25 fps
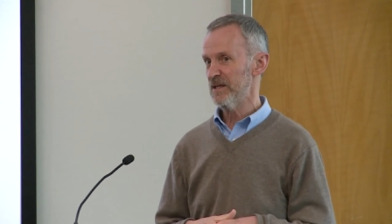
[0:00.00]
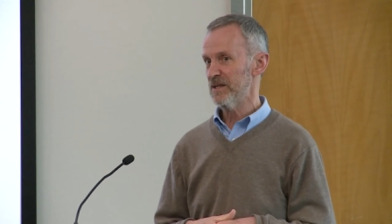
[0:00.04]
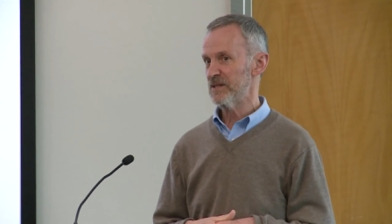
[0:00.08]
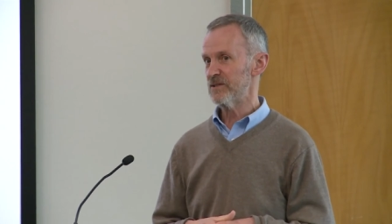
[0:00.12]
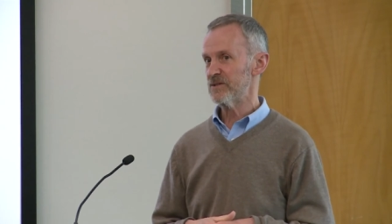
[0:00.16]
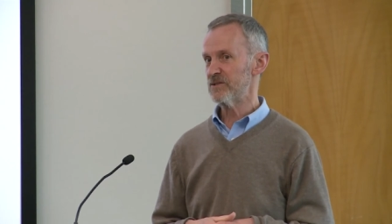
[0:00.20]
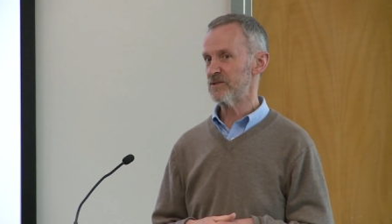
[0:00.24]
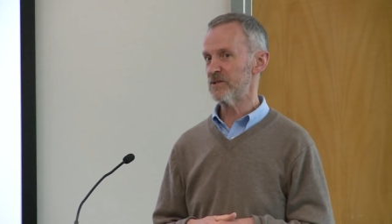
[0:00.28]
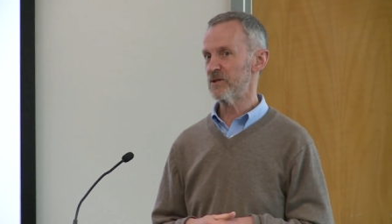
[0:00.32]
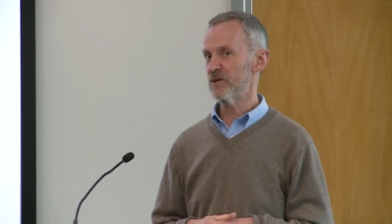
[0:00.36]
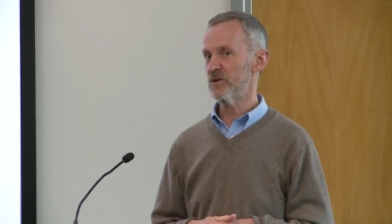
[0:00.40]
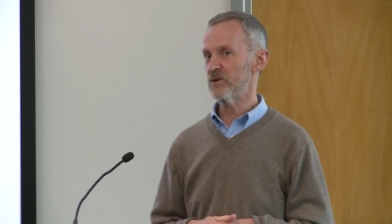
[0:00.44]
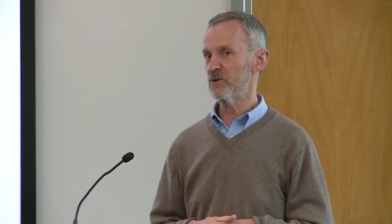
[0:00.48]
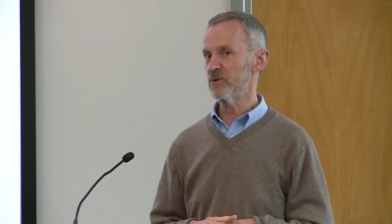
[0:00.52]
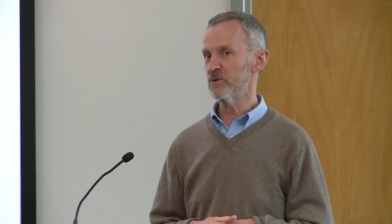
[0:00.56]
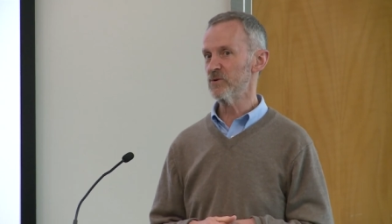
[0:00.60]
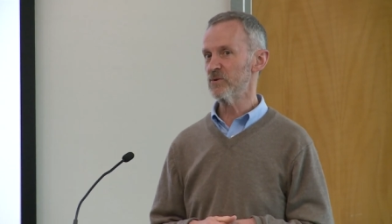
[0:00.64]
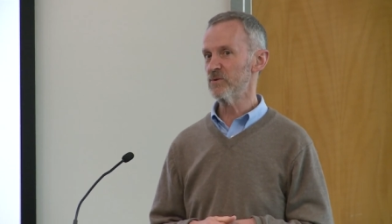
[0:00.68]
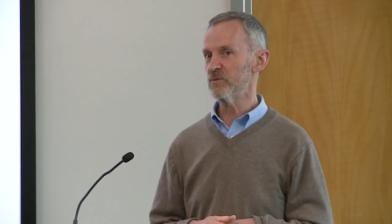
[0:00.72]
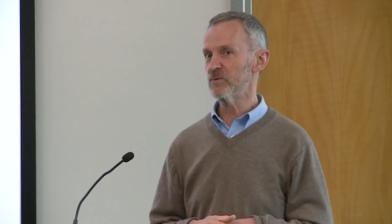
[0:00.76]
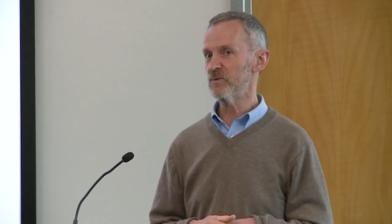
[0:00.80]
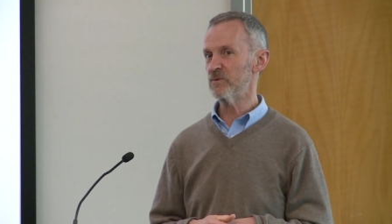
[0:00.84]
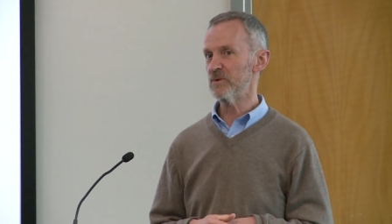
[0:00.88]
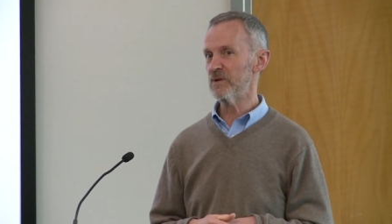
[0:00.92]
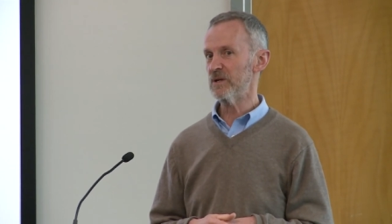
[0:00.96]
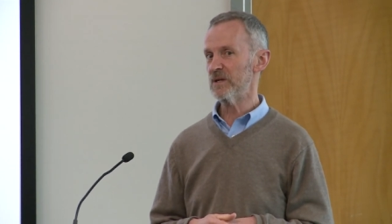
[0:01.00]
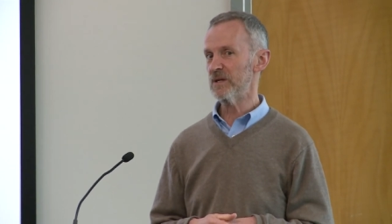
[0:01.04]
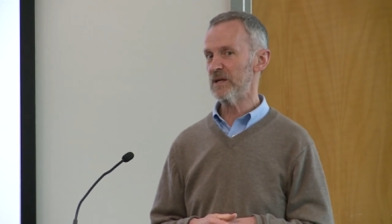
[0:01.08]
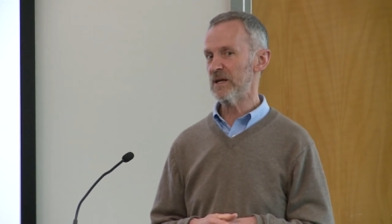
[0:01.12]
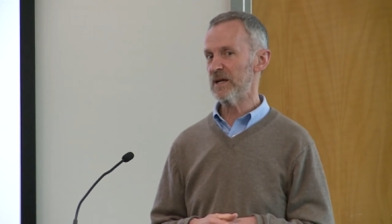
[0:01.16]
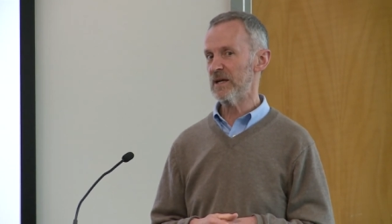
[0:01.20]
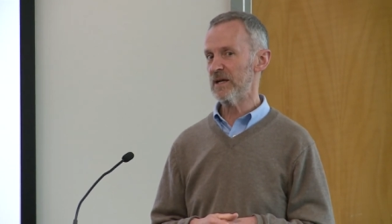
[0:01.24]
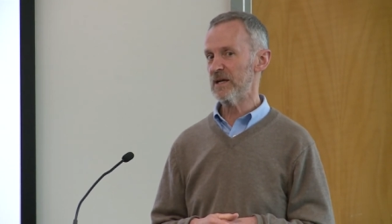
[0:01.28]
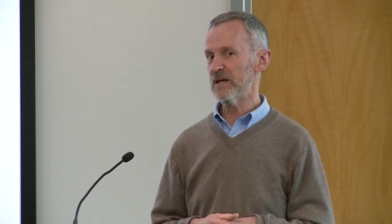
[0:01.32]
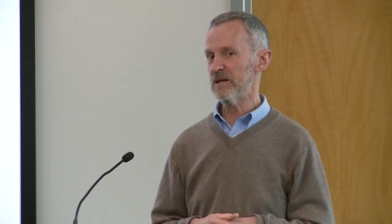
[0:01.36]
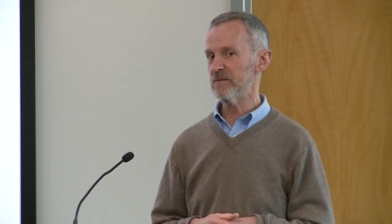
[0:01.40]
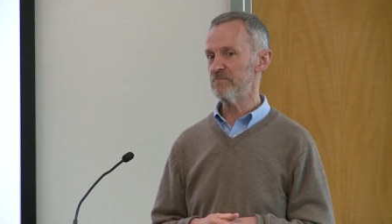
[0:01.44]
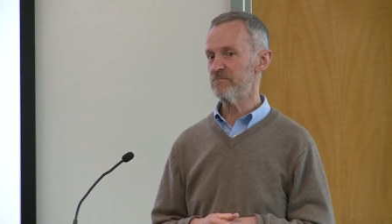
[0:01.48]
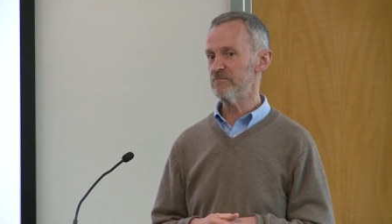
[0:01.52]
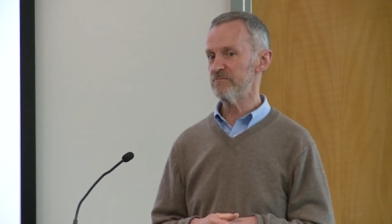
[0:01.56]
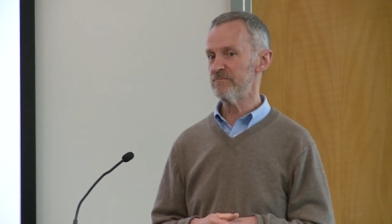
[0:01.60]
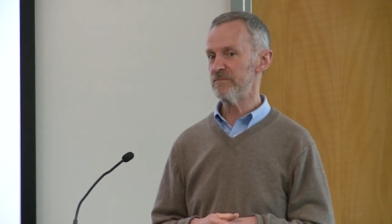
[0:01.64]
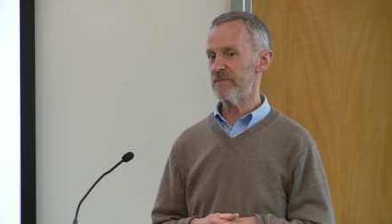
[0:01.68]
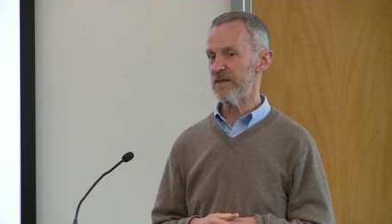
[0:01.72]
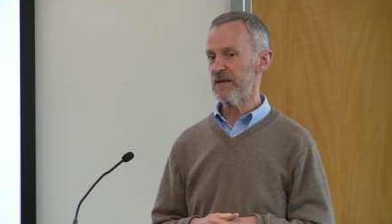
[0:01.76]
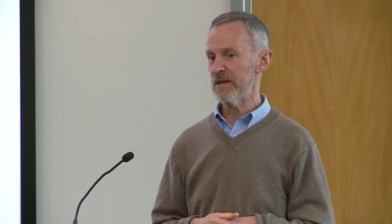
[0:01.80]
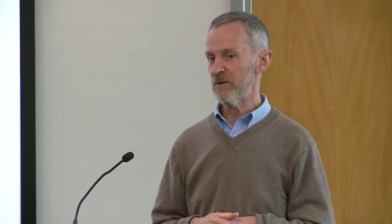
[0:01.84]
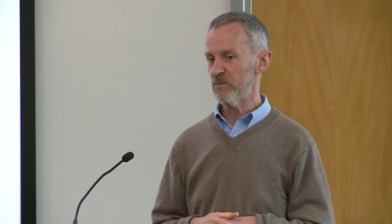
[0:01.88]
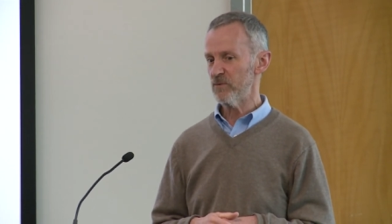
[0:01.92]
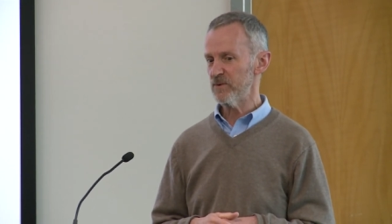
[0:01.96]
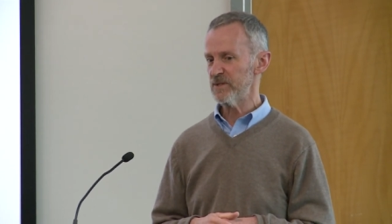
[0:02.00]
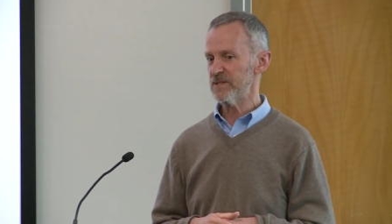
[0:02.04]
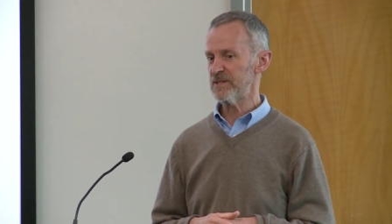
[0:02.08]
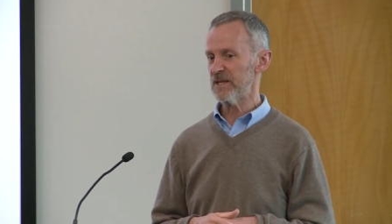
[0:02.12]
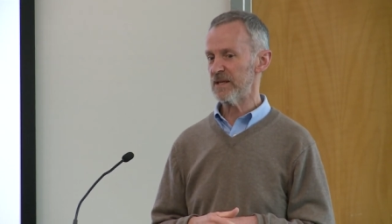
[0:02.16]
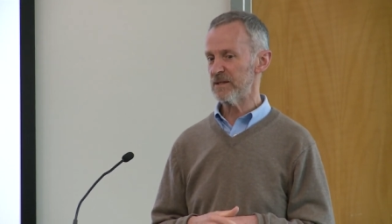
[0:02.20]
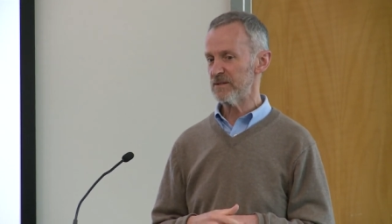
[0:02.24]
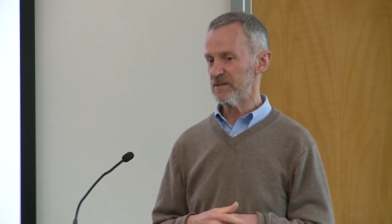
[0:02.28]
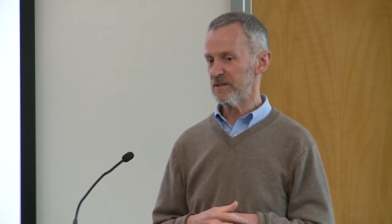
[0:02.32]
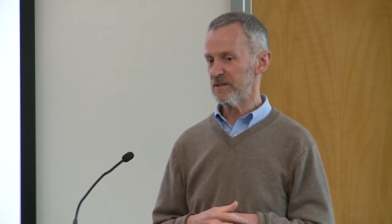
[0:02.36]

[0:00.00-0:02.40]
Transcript: So um, it was